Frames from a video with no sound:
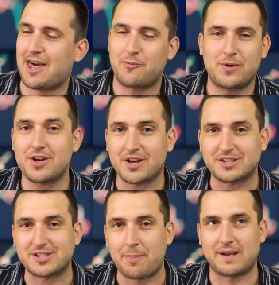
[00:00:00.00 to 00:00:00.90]
And we're not
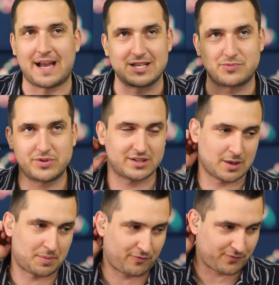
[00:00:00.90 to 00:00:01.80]
stopping, guys. We're not
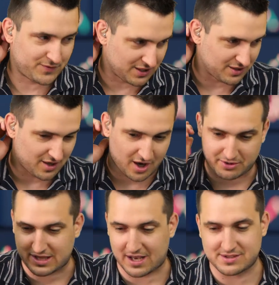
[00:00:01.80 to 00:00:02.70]
stopping till
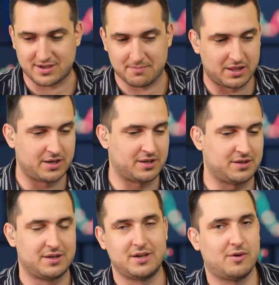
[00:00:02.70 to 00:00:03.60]
100,000, a million.